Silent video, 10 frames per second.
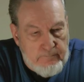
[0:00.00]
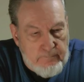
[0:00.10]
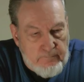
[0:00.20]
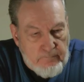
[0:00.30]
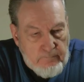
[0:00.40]

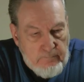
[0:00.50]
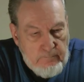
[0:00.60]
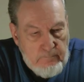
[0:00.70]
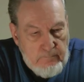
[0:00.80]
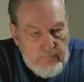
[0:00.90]

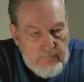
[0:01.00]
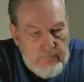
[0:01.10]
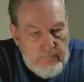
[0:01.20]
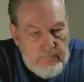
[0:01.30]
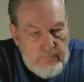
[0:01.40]

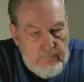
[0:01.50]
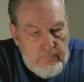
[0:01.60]
Nothing is said.